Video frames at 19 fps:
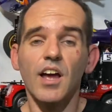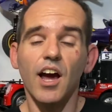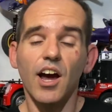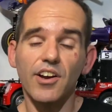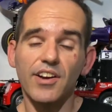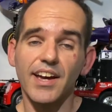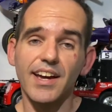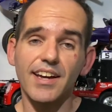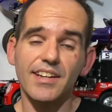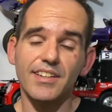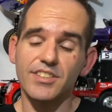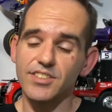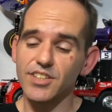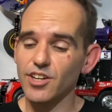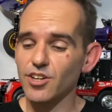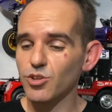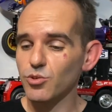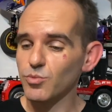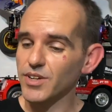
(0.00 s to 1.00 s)
Okay,
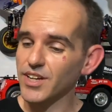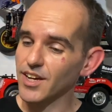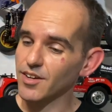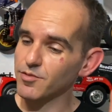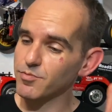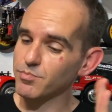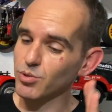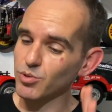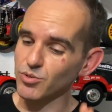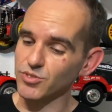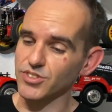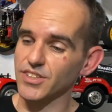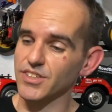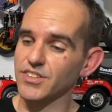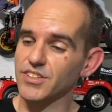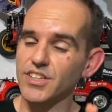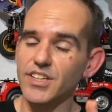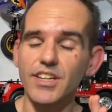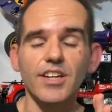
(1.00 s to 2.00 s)
so we have put
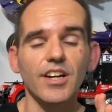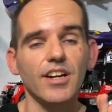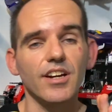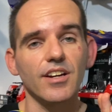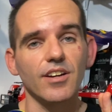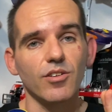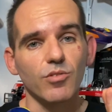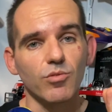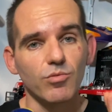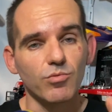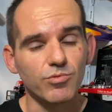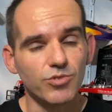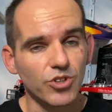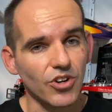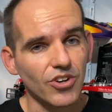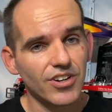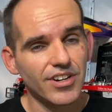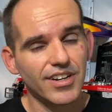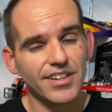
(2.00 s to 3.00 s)
the
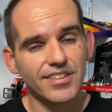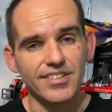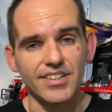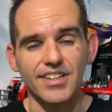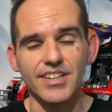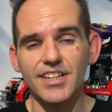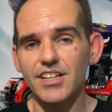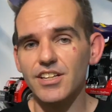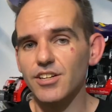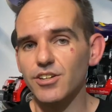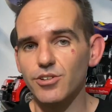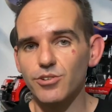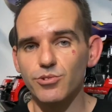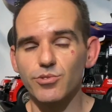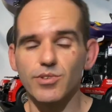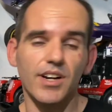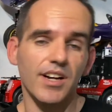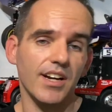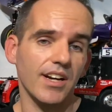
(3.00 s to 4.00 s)
dyed
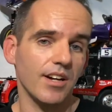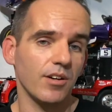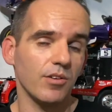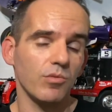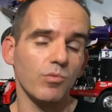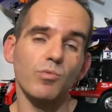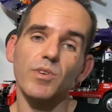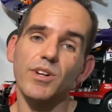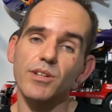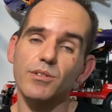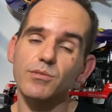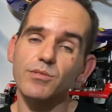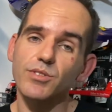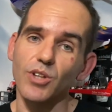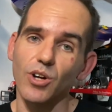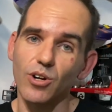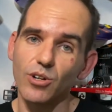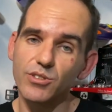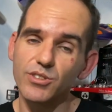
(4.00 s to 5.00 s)
yellow wheels
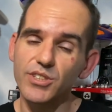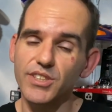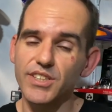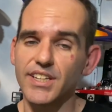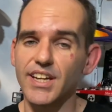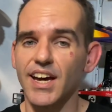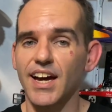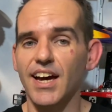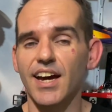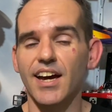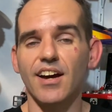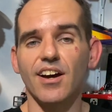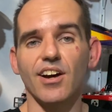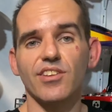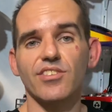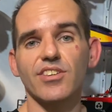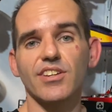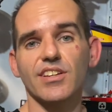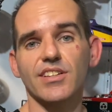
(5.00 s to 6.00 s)
onto the car. I
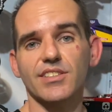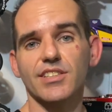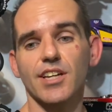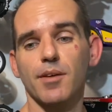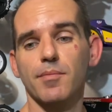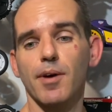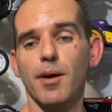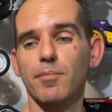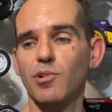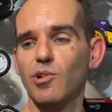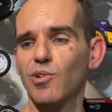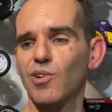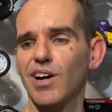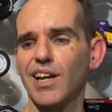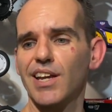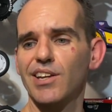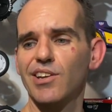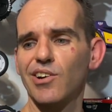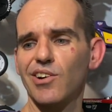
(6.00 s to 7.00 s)
think it's come up
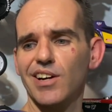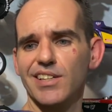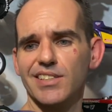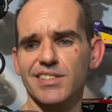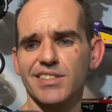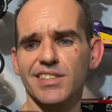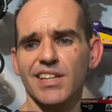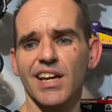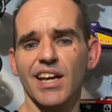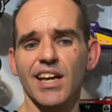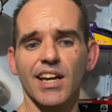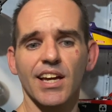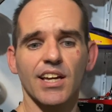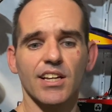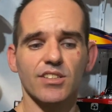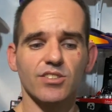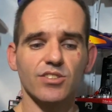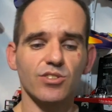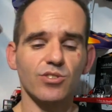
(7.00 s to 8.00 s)
quite nice.
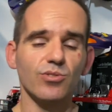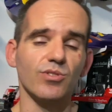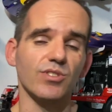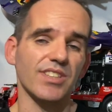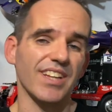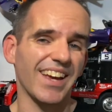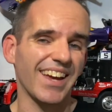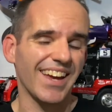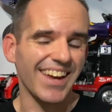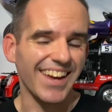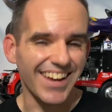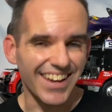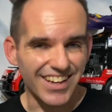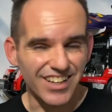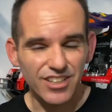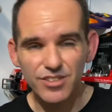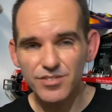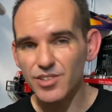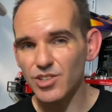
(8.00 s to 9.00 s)
Suits a
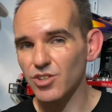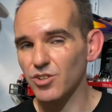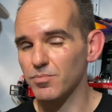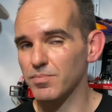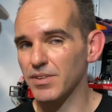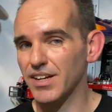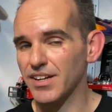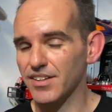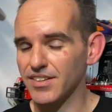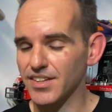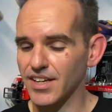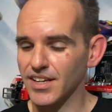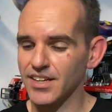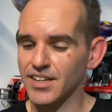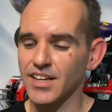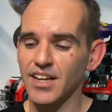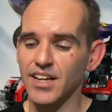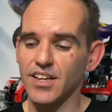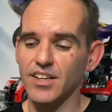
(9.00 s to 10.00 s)
hell of a lot better
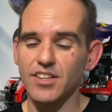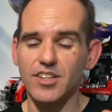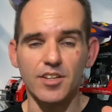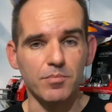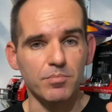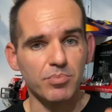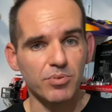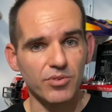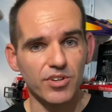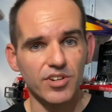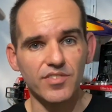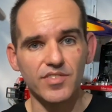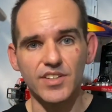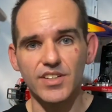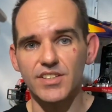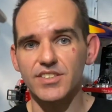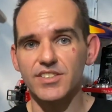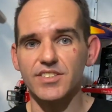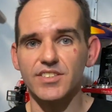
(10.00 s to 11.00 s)
than the
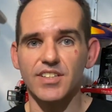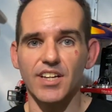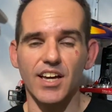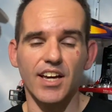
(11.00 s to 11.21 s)
previous